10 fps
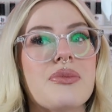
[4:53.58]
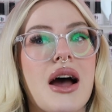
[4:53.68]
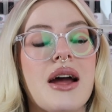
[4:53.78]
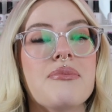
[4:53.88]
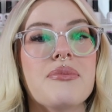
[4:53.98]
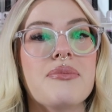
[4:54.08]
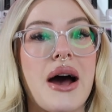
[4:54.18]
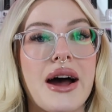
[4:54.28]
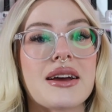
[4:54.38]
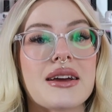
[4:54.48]
I'm
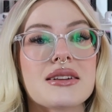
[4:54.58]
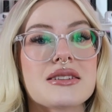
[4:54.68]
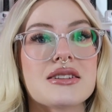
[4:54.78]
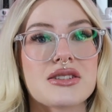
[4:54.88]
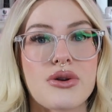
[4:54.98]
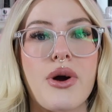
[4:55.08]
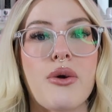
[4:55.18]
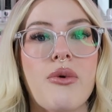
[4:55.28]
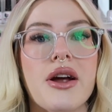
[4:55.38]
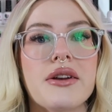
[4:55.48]
back to
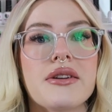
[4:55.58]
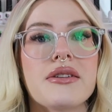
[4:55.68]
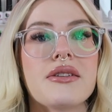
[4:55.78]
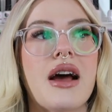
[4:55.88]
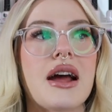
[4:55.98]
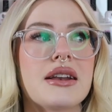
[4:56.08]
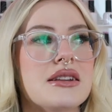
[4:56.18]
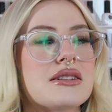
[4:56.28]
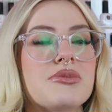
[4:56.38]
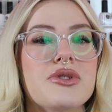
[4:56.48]
square one. I
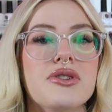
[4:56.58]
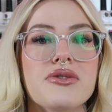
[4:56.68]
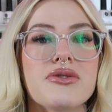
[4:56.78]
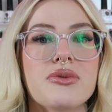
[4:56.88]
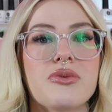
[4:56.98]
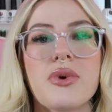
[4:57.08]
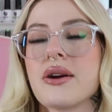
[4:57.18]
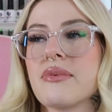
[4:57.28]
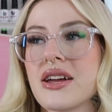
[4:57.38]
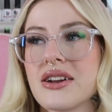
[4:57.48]
need to move. Where
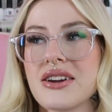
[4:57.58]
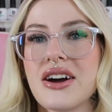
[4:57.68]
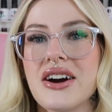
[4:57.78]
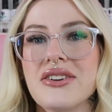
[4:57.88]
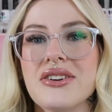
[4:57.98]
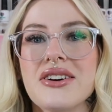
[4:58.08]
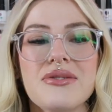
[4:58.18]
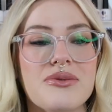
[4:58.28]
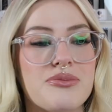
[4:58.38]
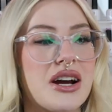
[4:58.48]
am I gonna go?
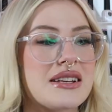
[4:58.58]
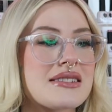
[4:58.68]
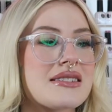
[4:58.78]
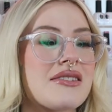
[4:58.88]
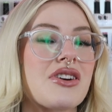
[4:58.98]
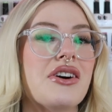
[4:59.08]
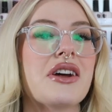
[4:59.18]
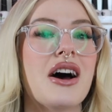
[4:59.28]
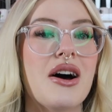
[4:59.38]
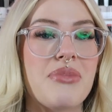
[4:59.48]
prices have
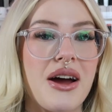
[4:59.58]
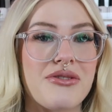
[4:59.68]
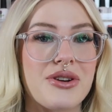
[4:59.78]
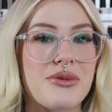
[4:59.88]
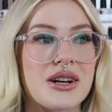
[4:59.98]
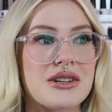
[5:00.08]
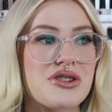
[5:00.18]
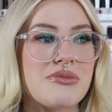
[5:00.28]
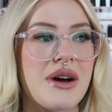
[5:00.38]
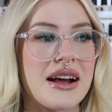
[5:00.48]
gone up everywhere
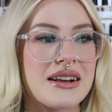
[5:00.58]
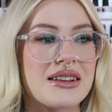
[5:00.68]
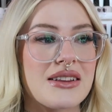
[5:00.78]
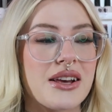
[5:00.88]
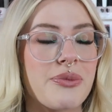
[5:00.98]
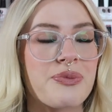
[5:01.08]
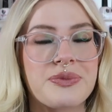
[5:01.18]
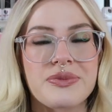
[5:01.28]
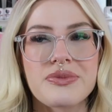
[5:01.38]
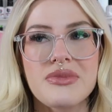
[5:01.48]
dramatically.
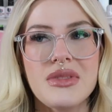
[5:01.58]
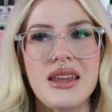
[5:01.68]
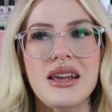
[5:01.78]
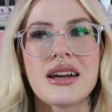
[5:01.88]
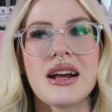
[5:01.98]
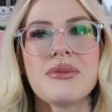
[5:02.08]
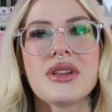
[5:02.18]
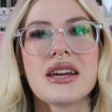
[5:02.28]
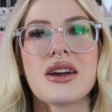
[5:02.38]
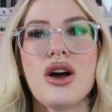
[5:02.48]
And I'm
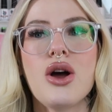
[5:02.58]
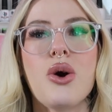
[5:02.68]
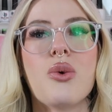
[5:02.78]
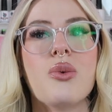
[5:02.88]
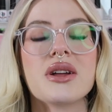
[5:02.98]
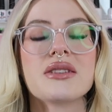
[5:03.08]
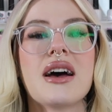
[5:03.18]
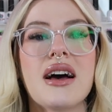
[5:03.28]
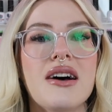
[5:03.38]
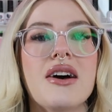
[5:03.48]
like, what the
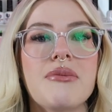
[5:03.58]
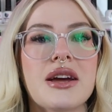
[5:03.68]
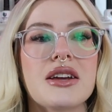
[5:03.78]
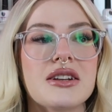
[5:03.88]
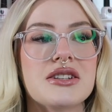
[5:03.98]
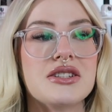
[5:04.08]
hell am I gonna